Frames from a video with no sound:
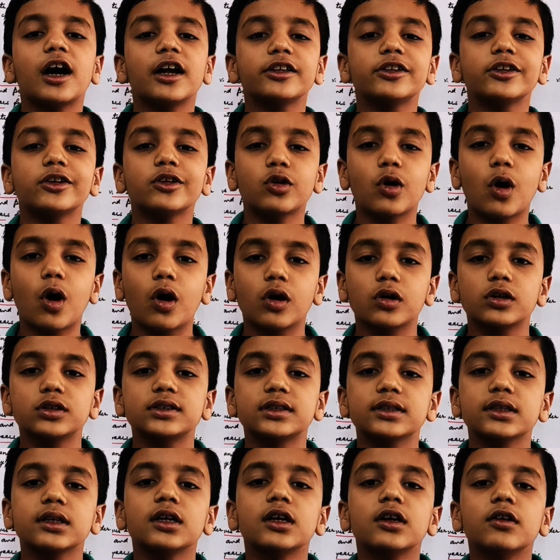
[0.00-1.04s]
are the
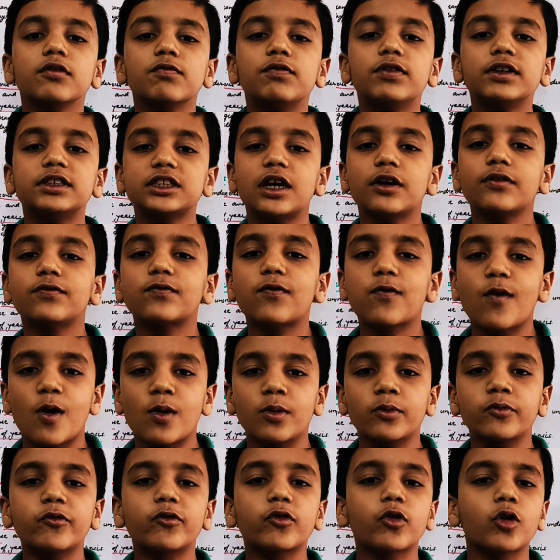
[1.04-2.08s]
rocks which are
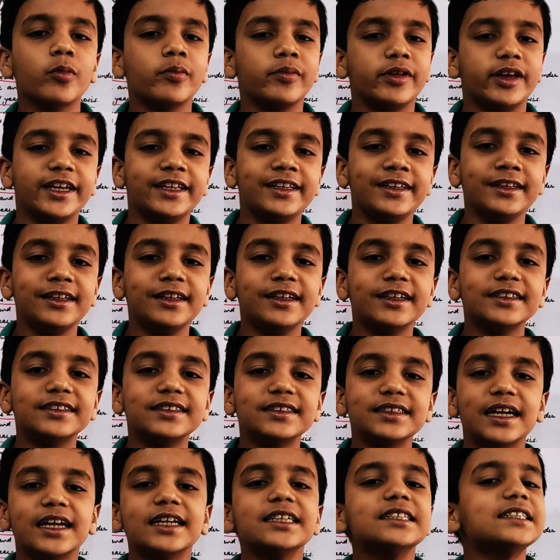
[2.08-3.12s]
formed from
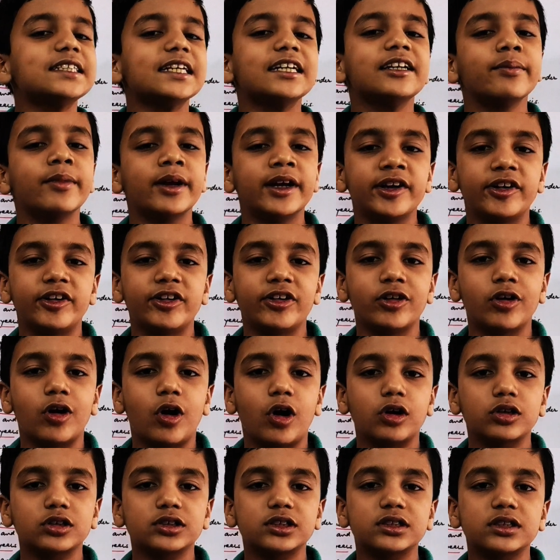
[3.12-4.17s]
igneous and sedimentary
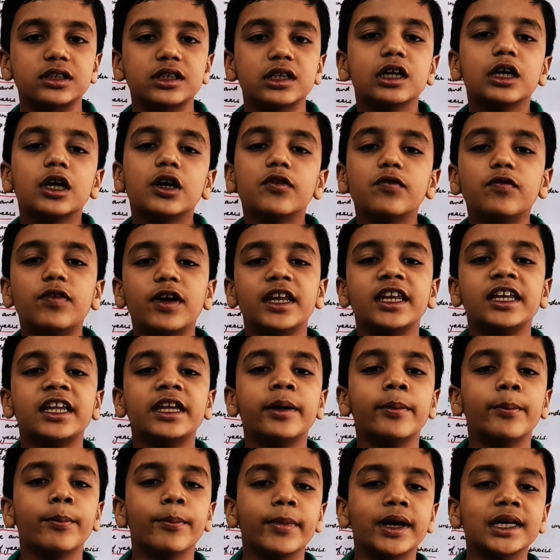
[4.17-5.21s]
rocks when
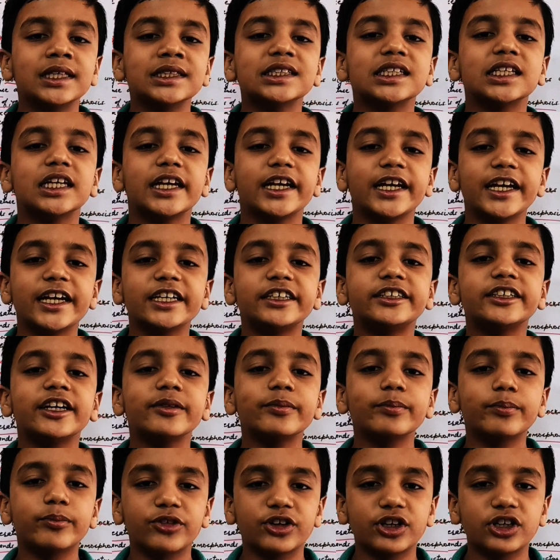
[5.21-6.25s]
immense heat
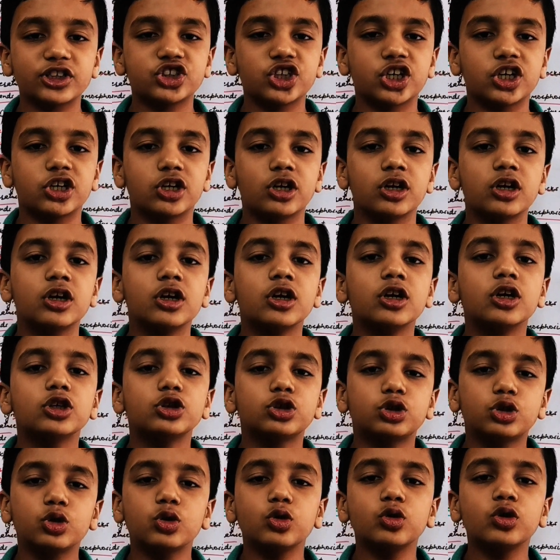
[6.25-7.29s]
and pressure
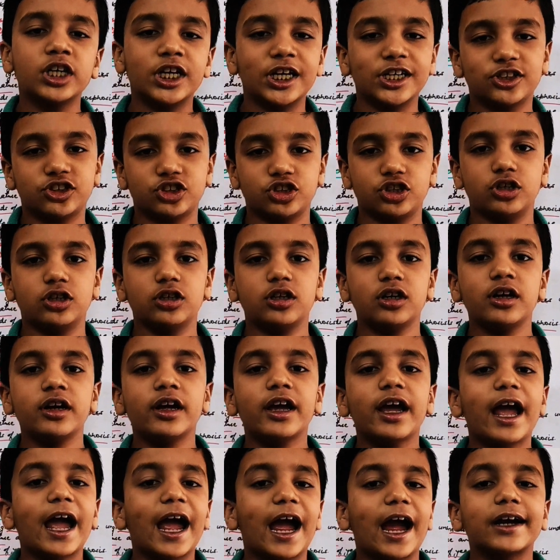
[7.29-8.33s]
through nature
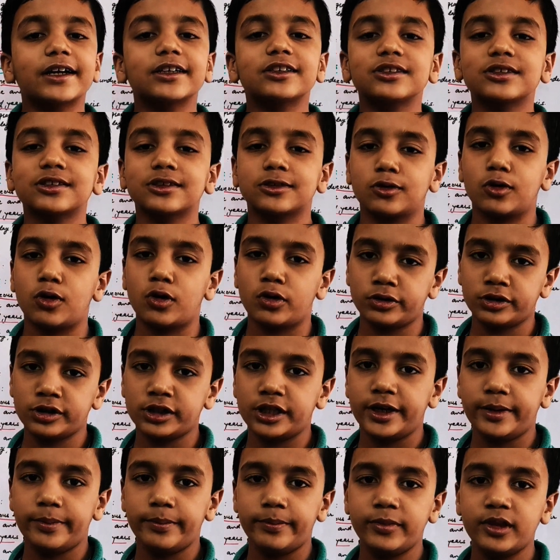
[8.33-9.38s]
acts on
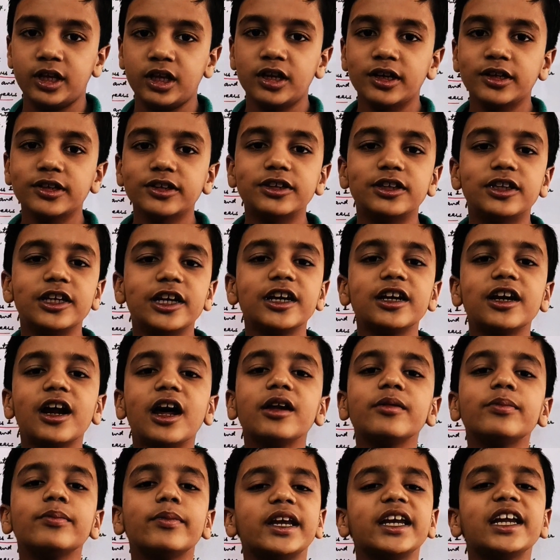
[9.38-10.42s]
them. There
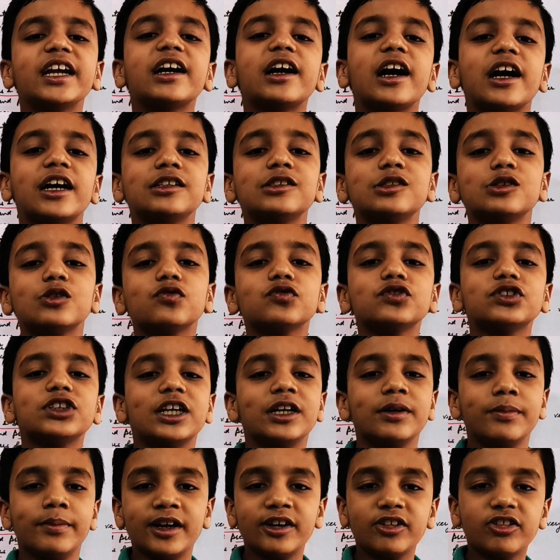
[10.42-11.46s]
are many kinds of
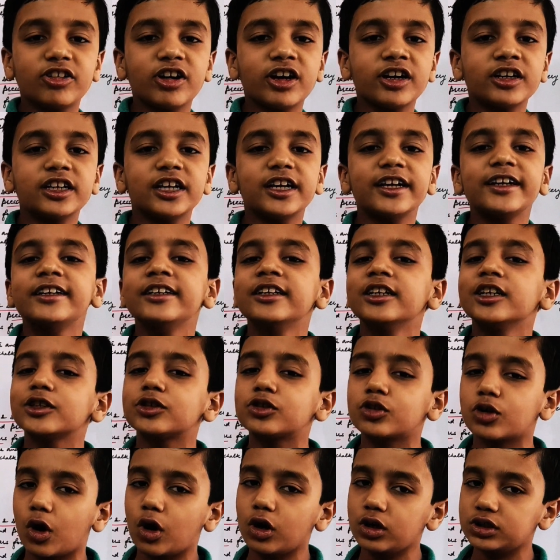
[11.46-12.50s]
sedimentary and
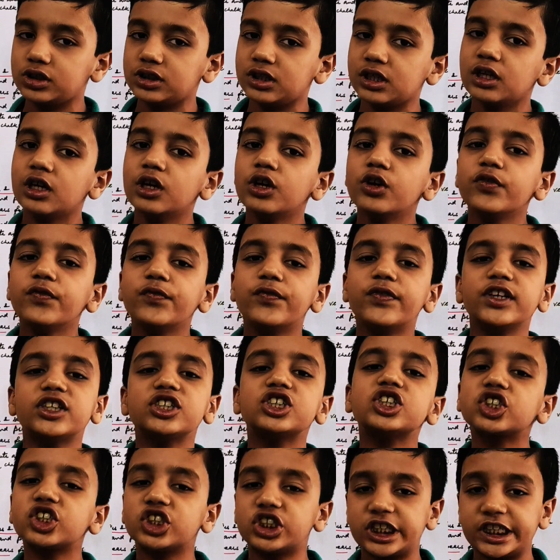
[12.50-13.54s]
igneous rocks
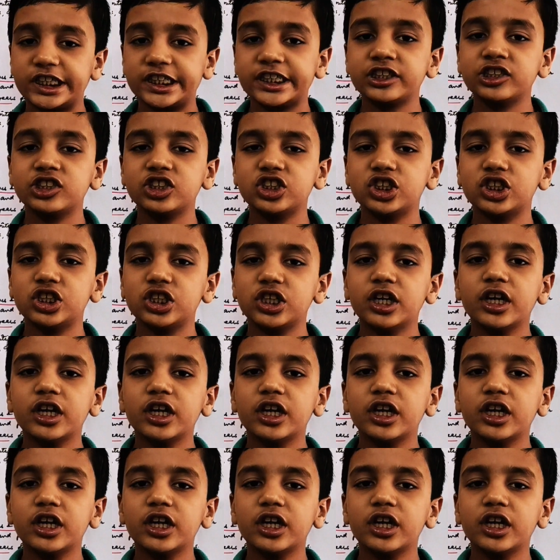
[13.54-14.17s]
which change